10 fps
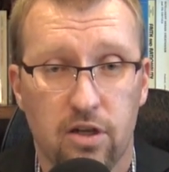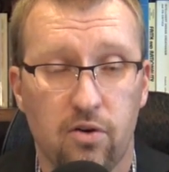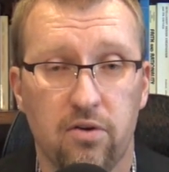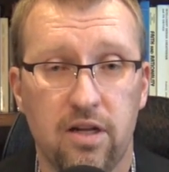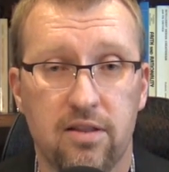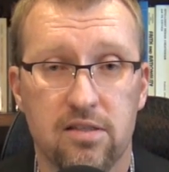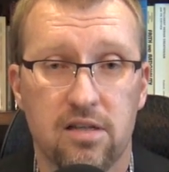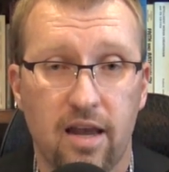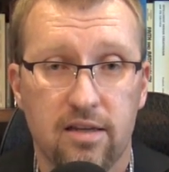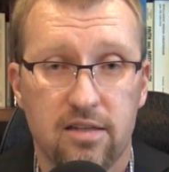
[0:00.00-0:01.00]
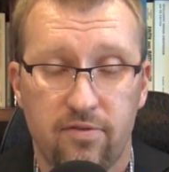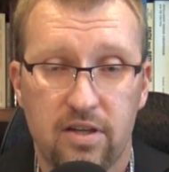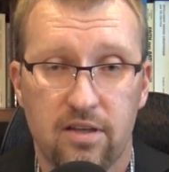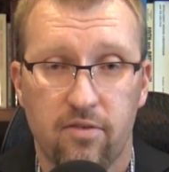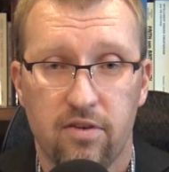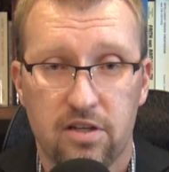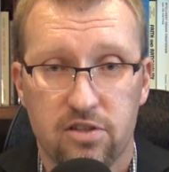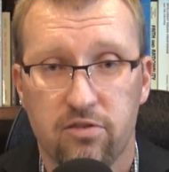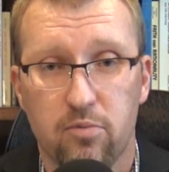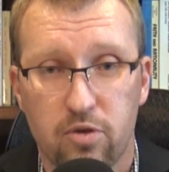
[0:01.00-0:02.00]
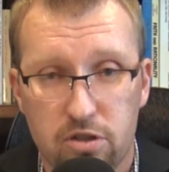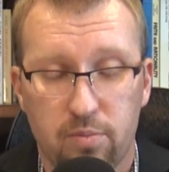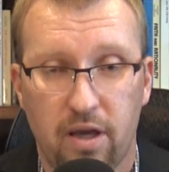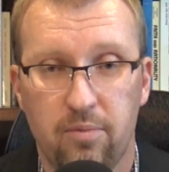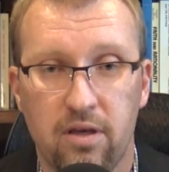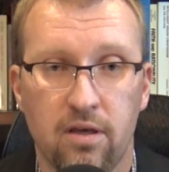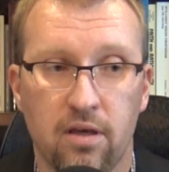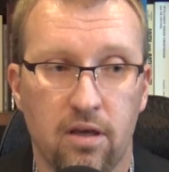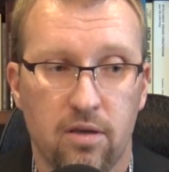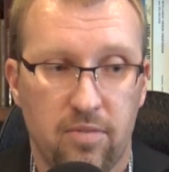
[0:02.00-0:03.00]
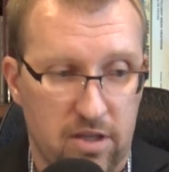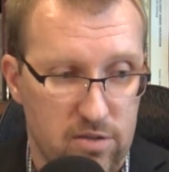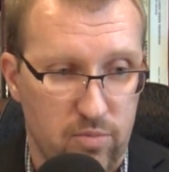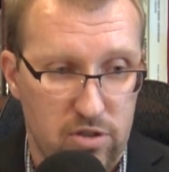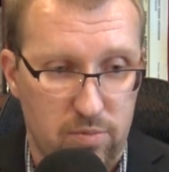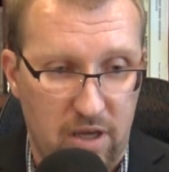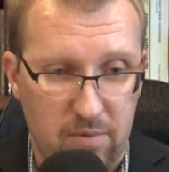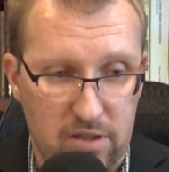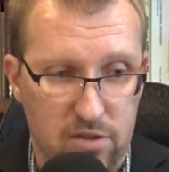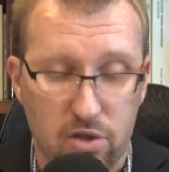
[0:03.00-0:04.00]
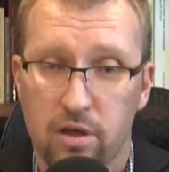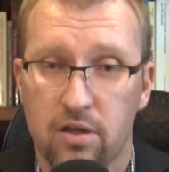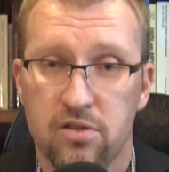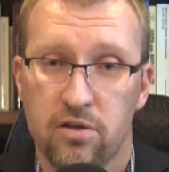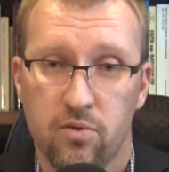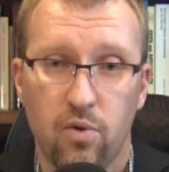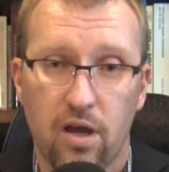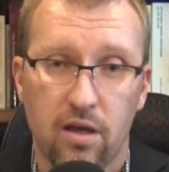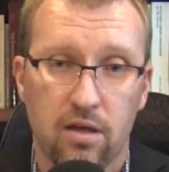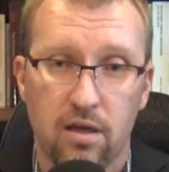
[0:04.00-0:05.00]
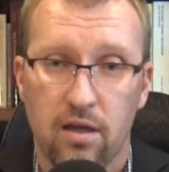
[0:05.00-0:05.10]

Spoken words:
You don't need the scientific definition of a bush baby, because bush babies look a certain way.